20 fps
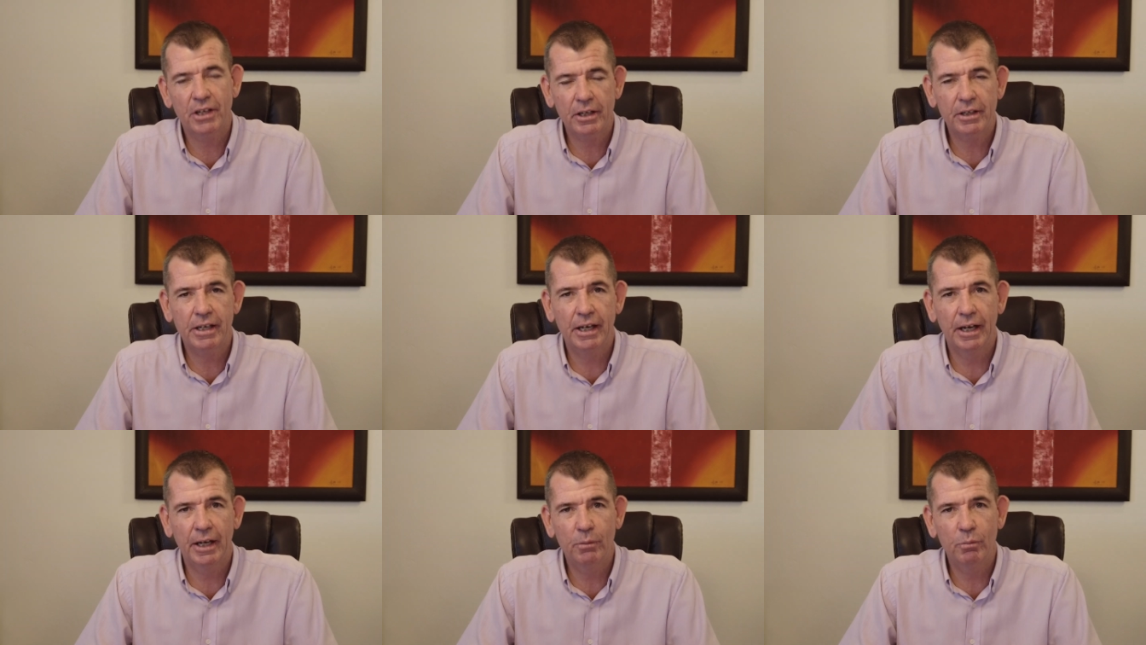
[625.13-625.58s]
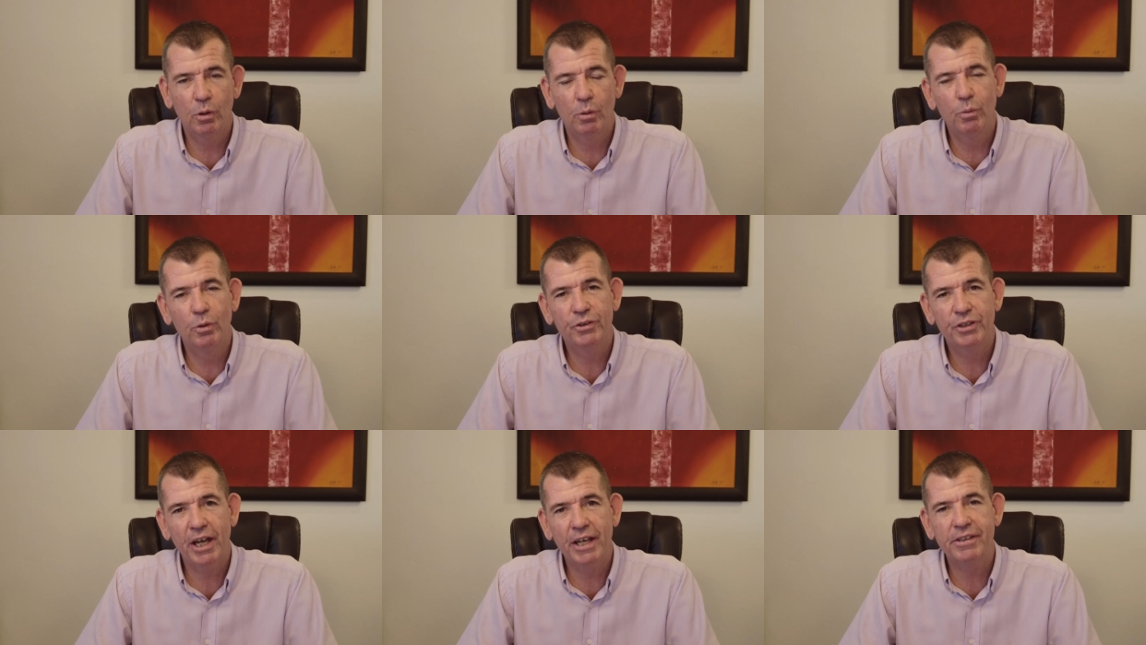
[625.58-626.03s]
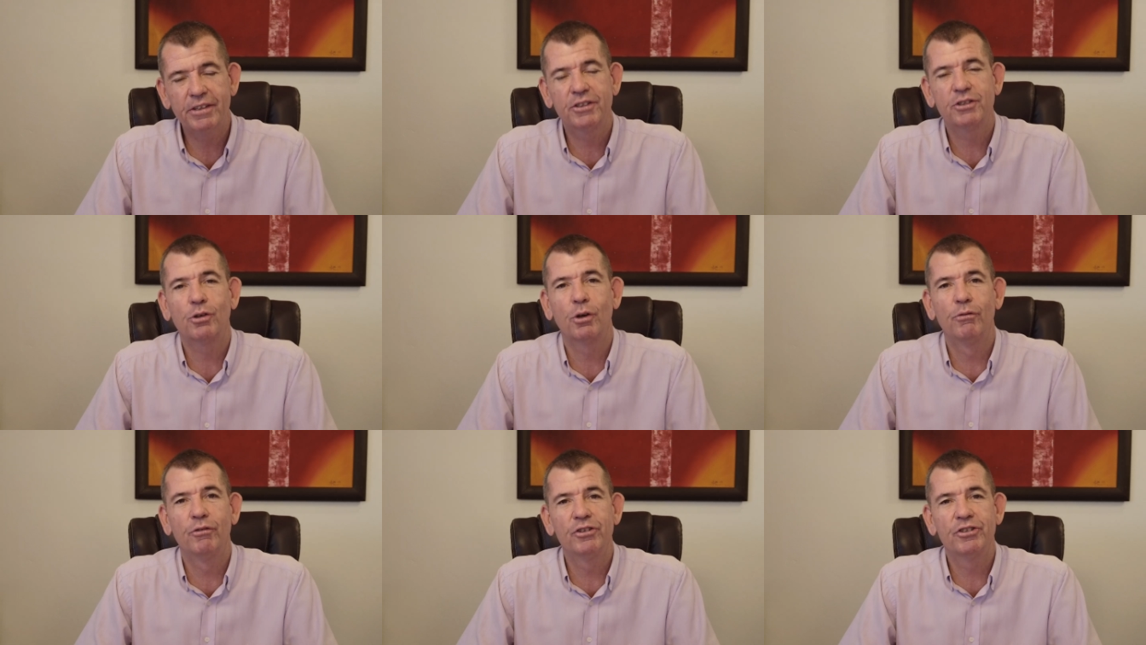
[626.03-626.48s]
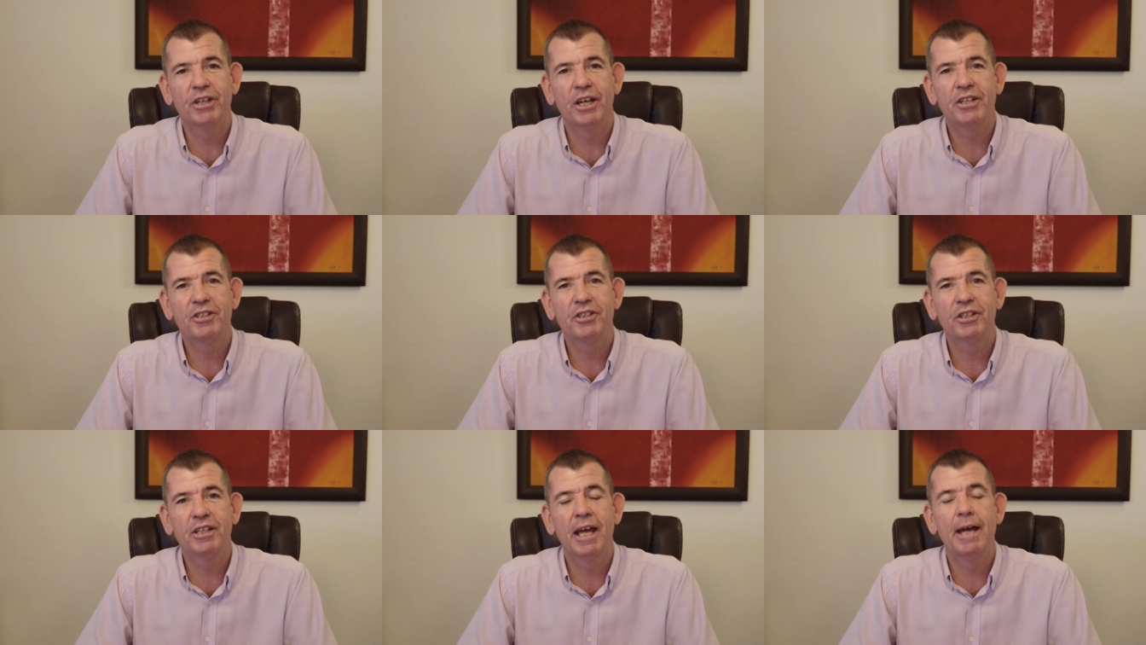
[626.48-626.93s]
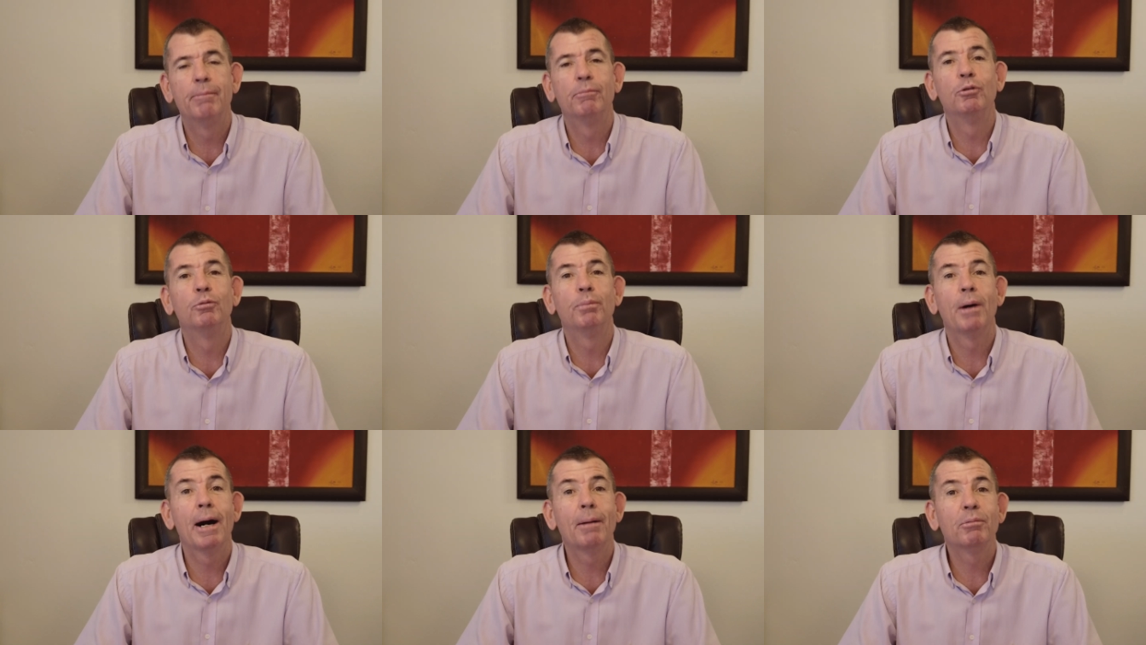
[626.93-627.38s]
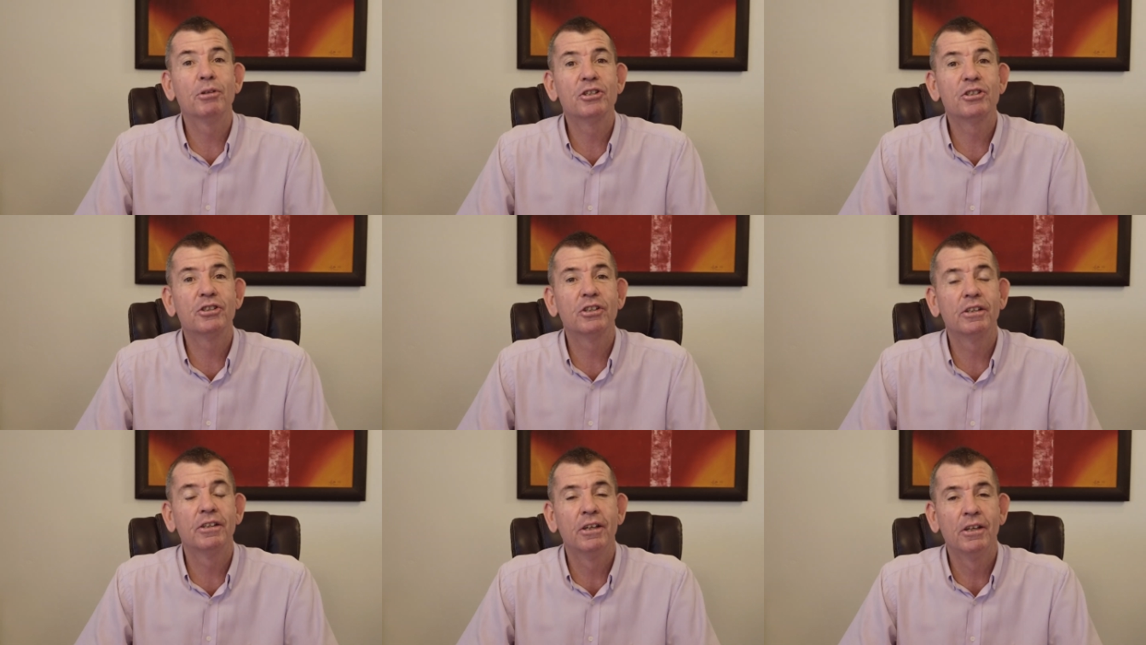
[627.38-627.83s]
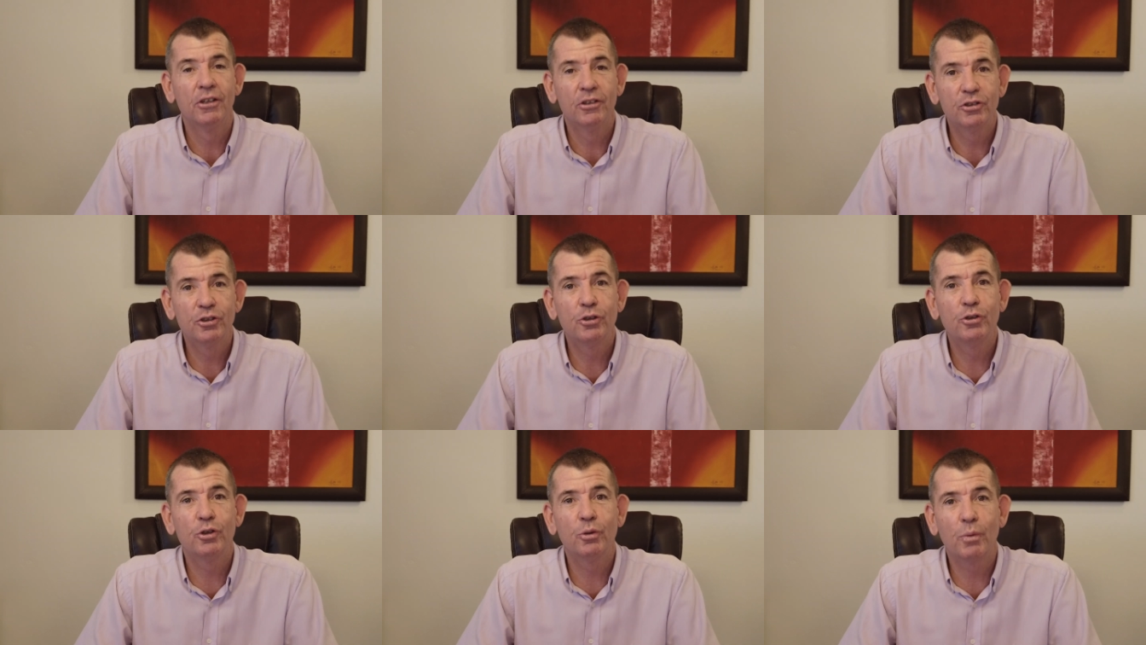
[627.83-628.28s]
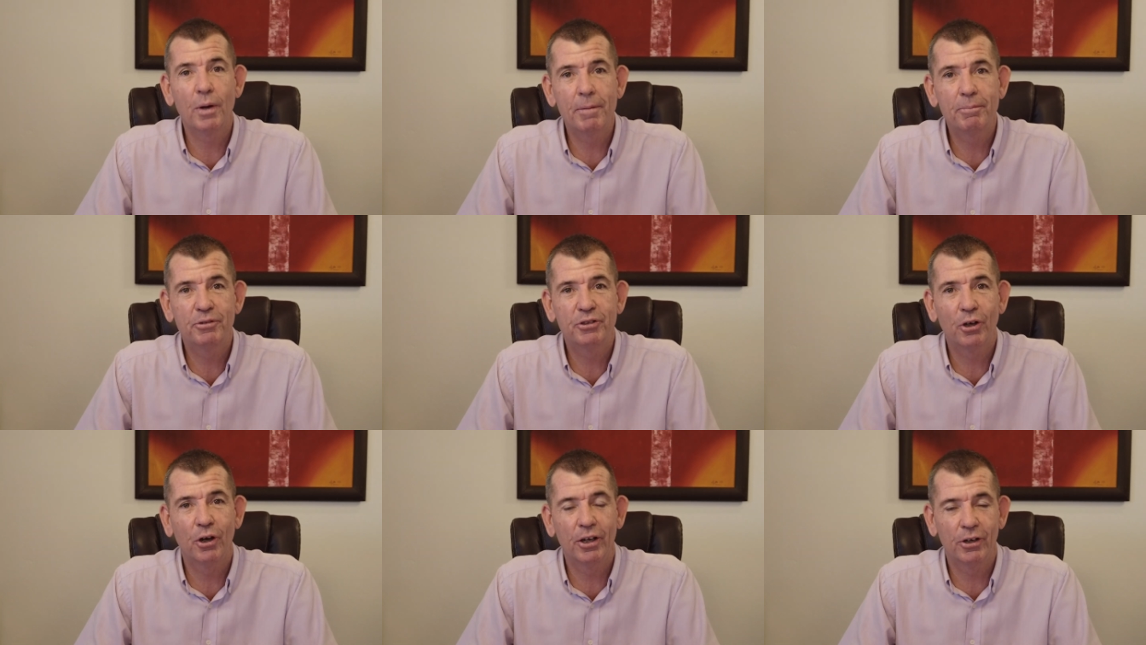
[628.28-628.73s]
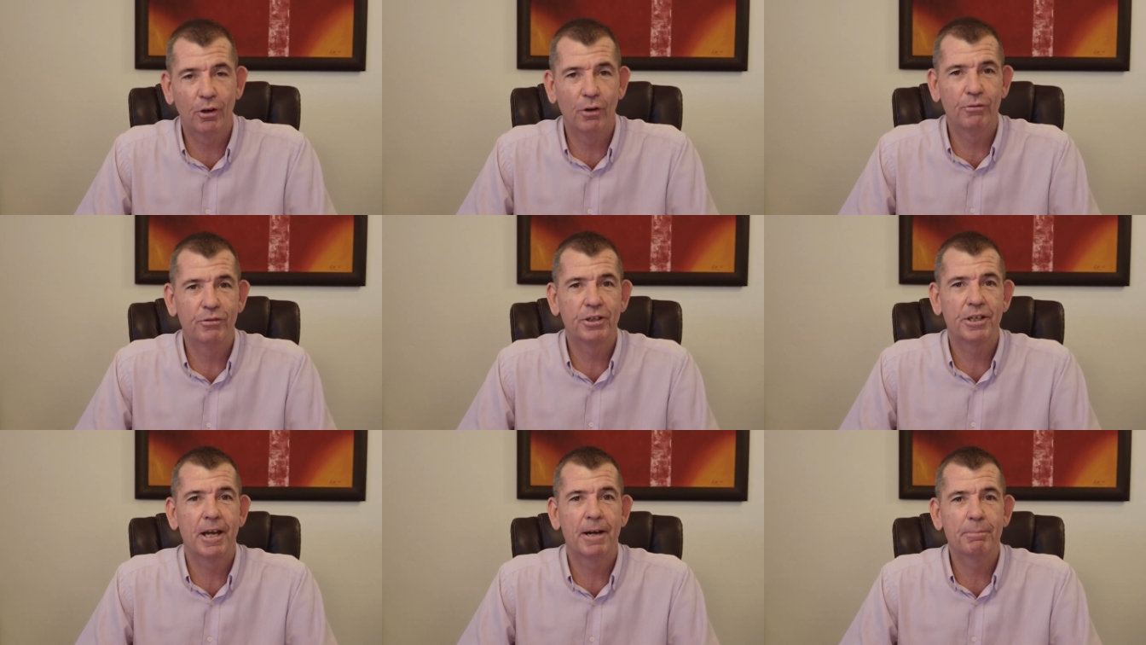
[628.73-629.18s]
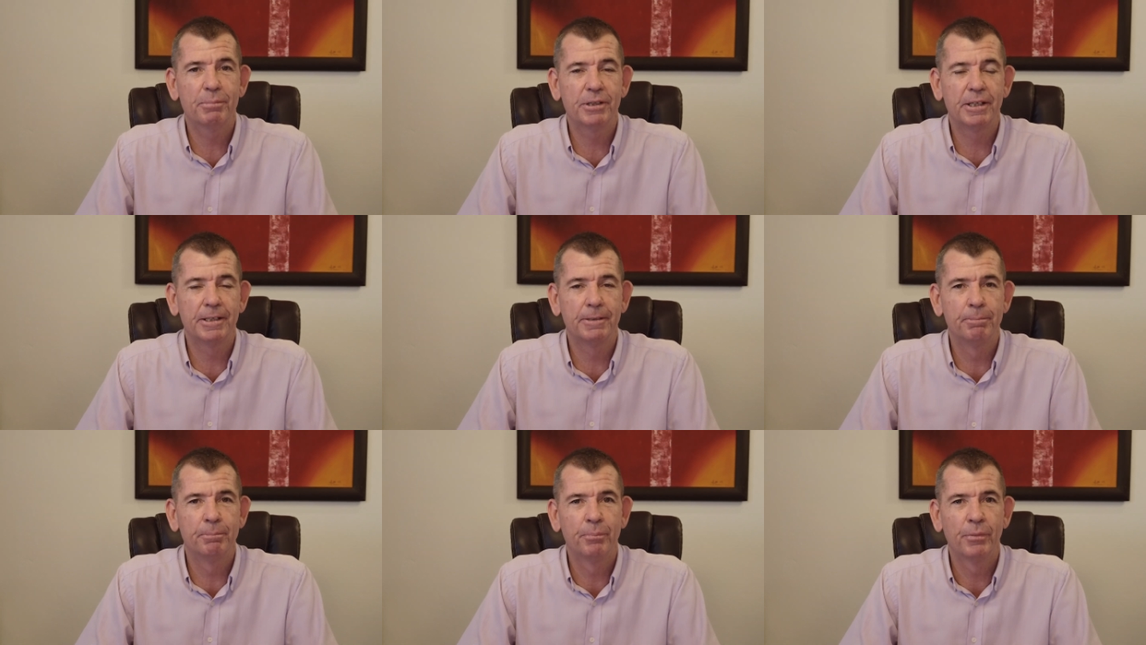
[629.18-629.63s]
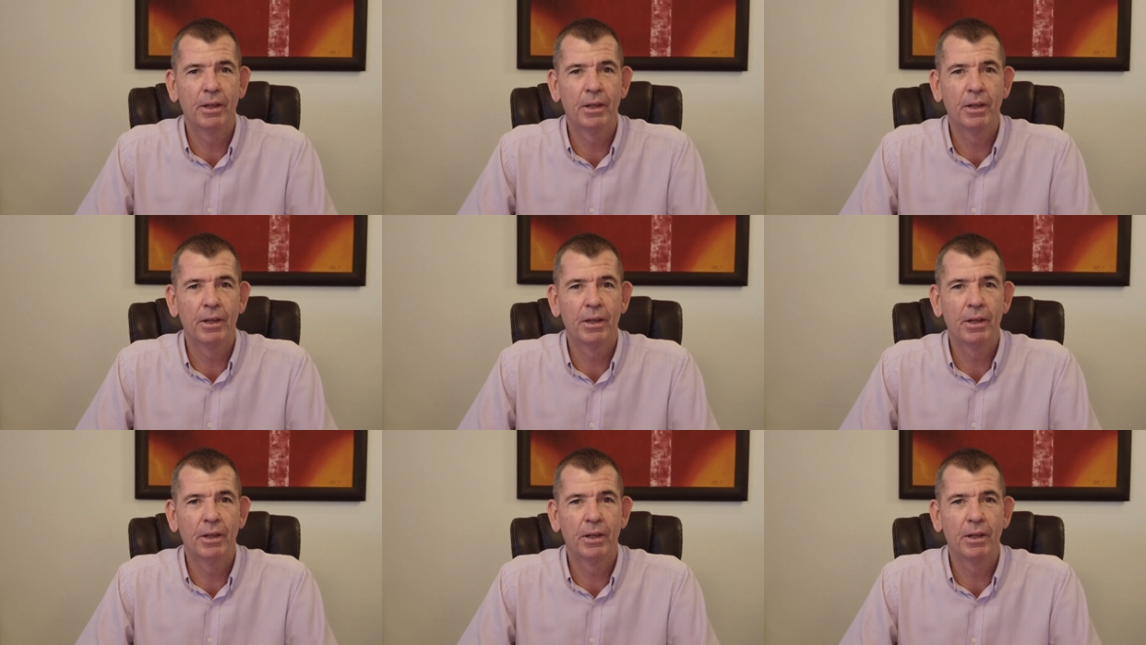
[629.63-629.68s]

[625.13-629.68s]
okay, well, we'll take this conversation and we'll publish it to the website of the company.